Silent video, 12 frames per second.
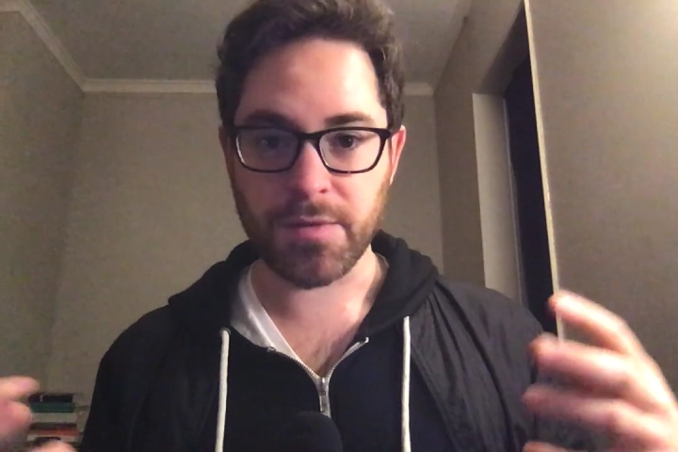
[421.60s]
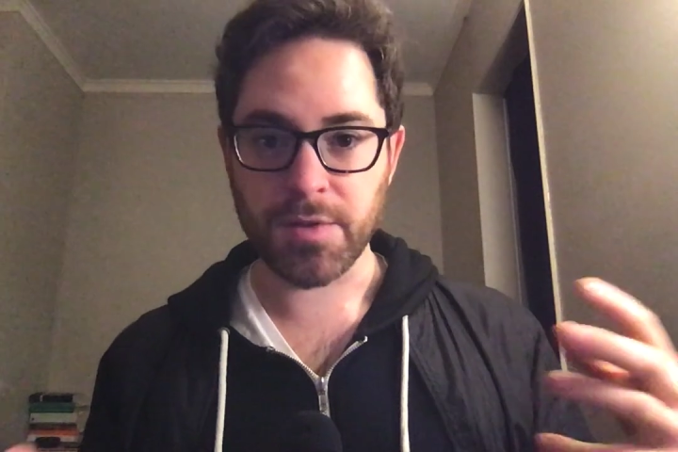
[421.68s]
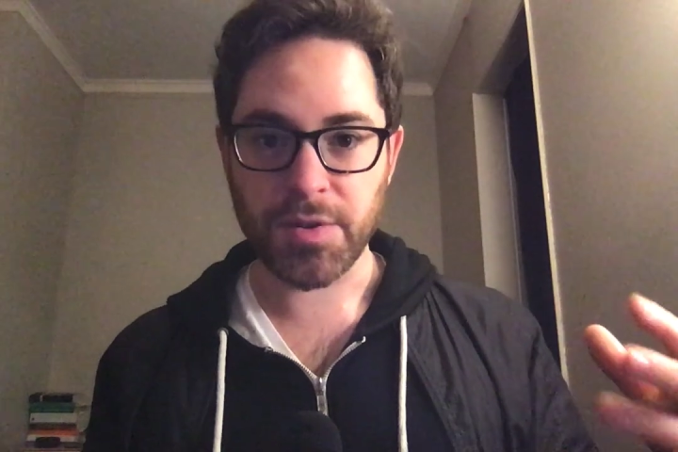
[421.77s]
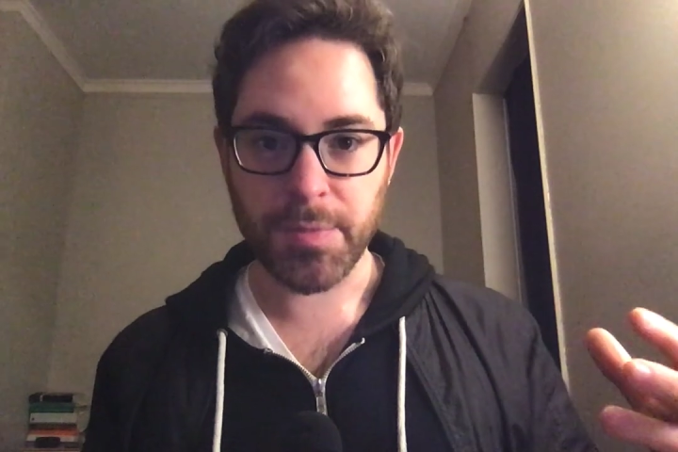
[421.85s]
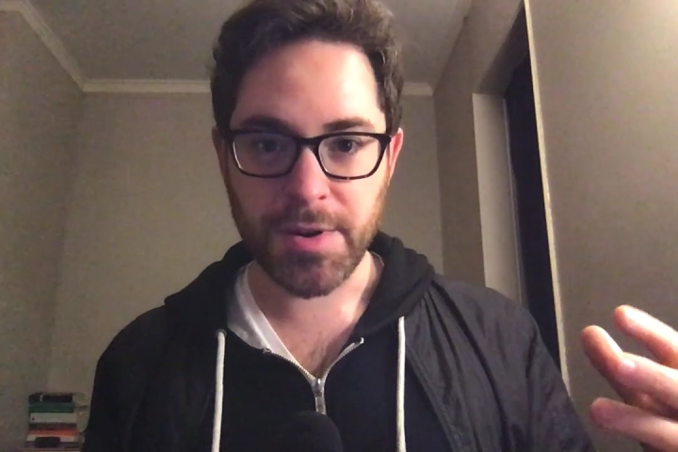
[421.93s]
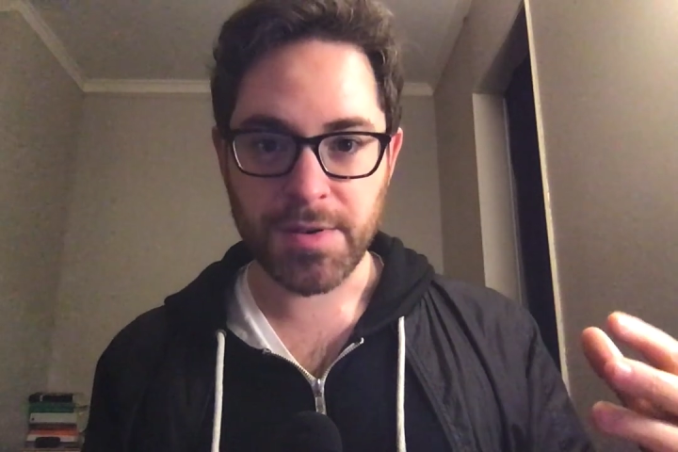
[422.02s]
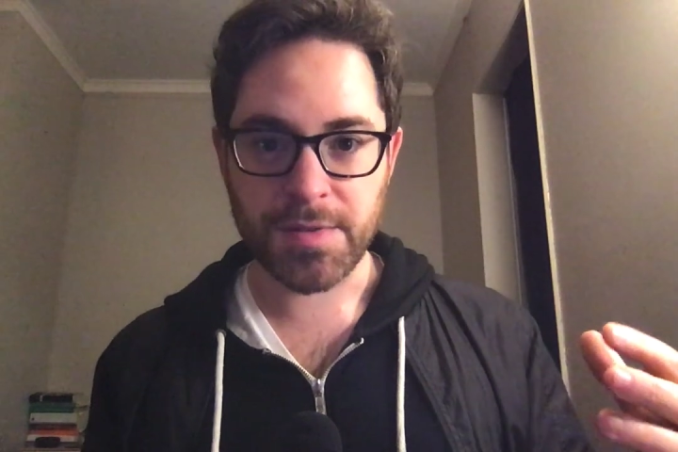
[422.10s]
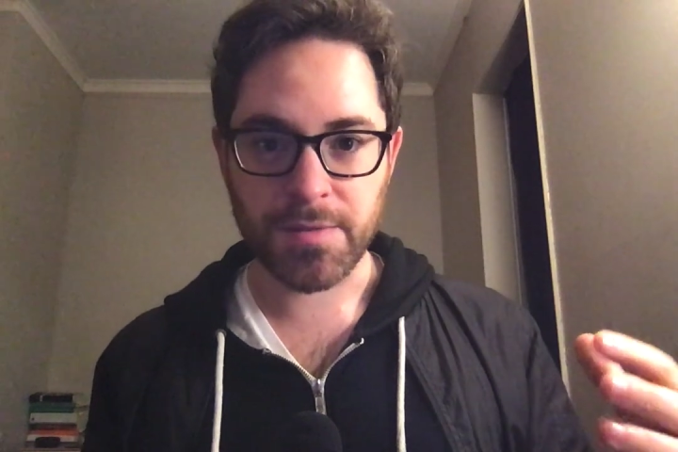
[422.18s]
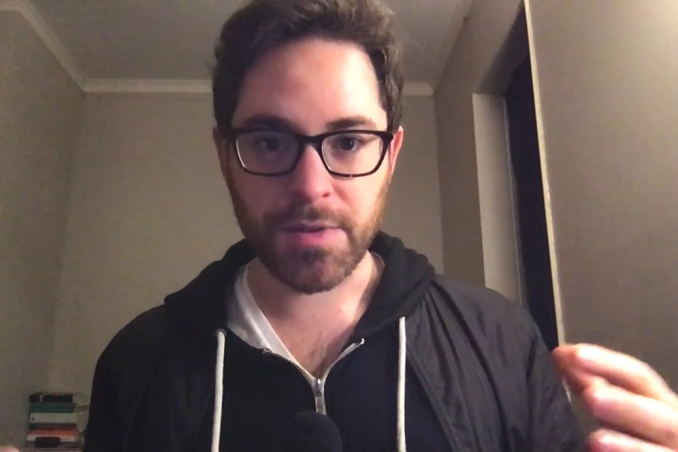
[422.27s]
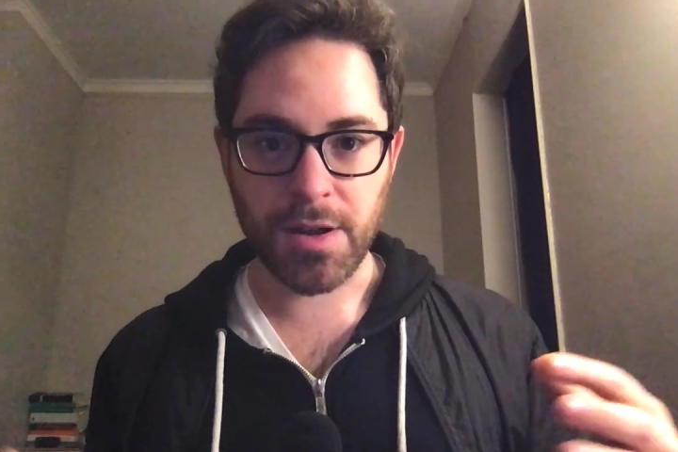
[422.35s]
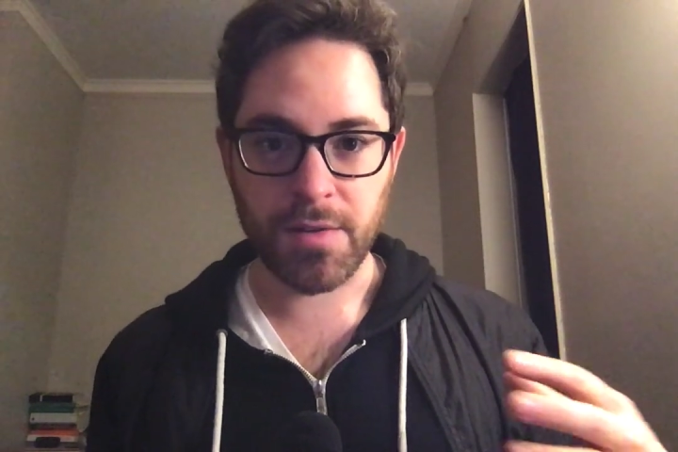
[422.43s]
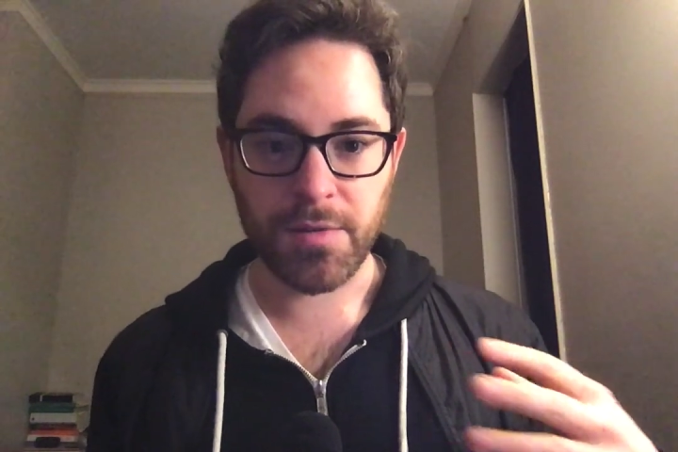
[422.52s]
experience
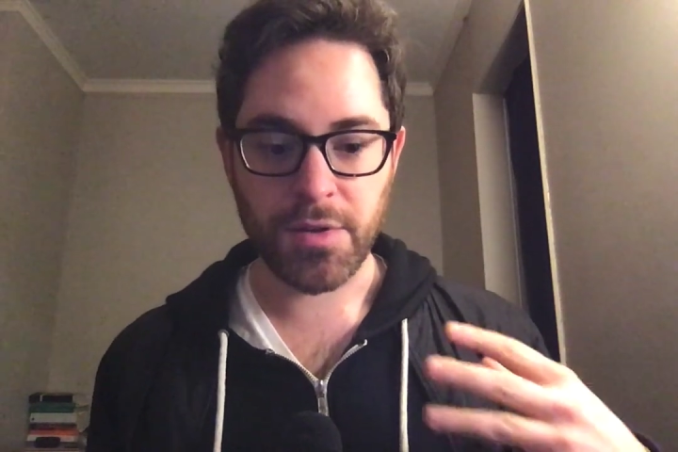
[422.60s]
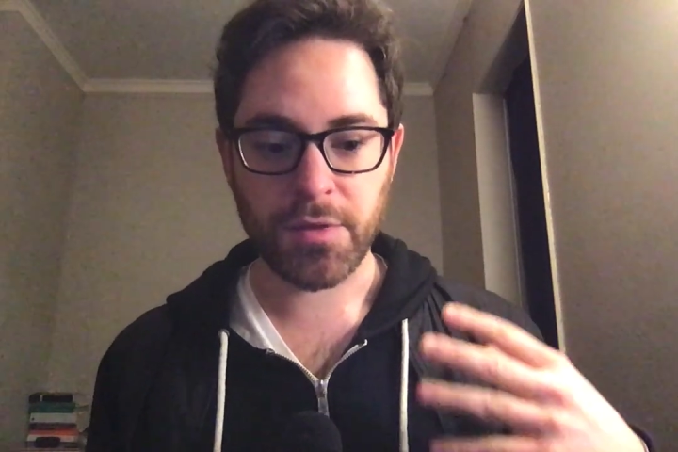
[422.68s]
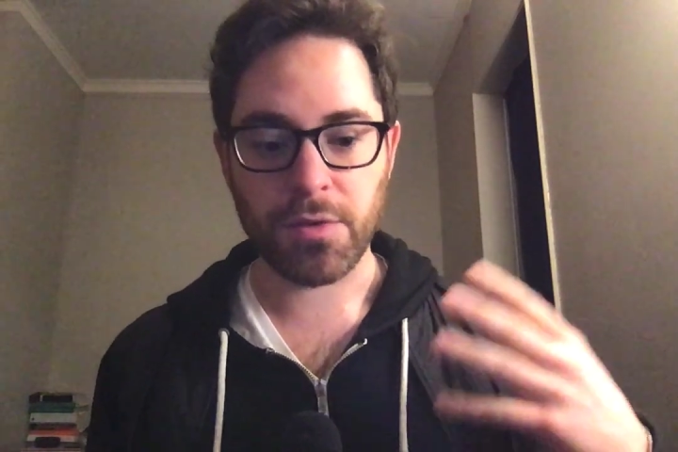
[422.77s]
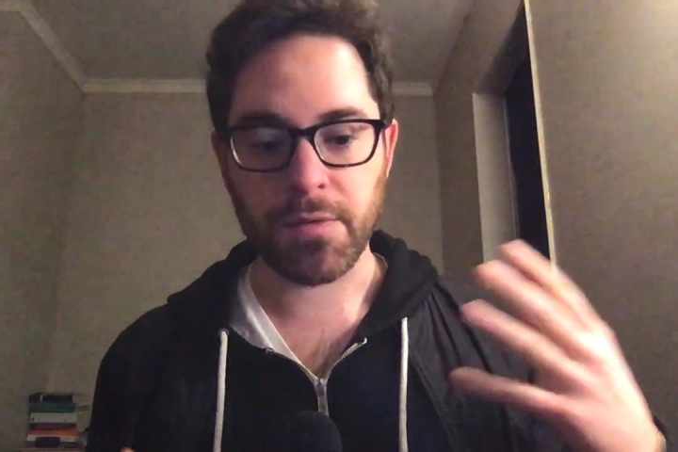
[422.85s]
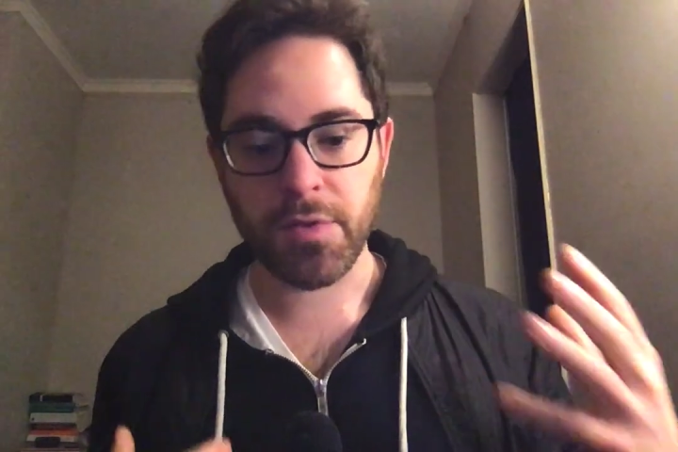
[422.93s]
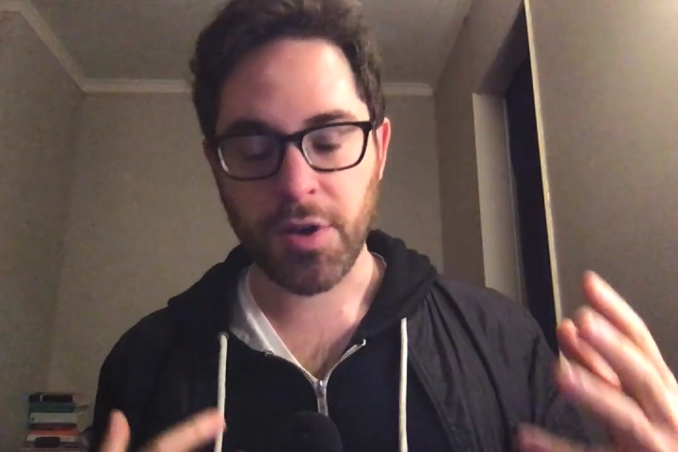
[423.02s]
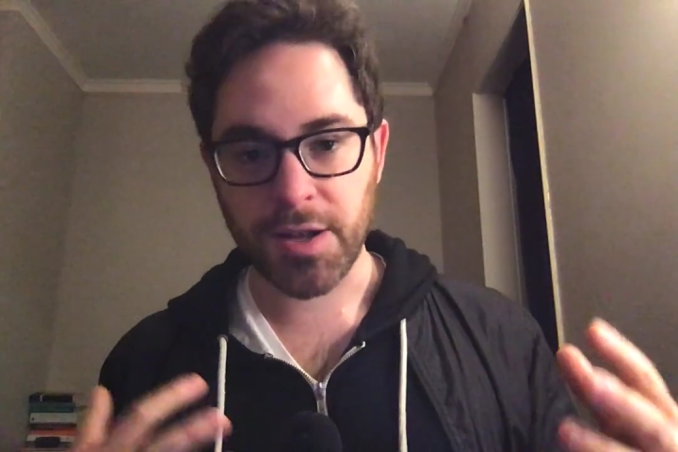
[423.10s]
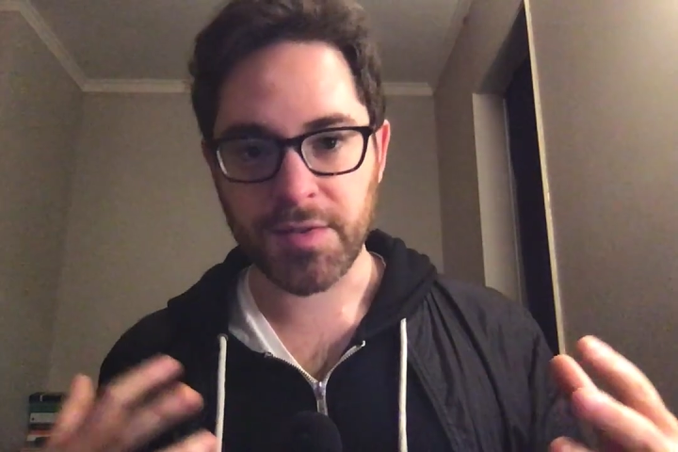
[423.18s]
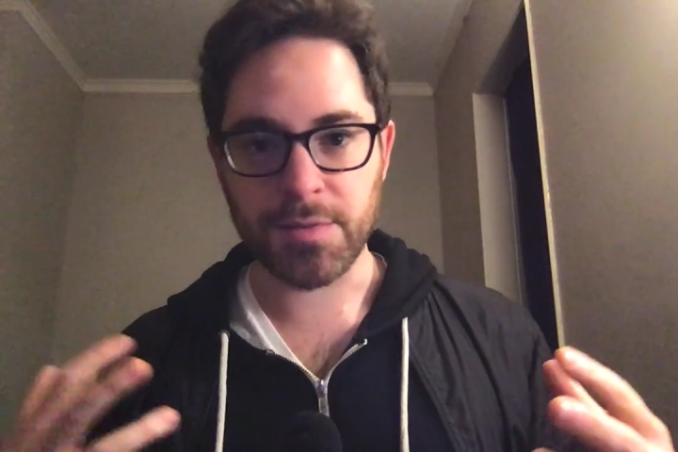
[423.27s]
of love, and the sort of thoughts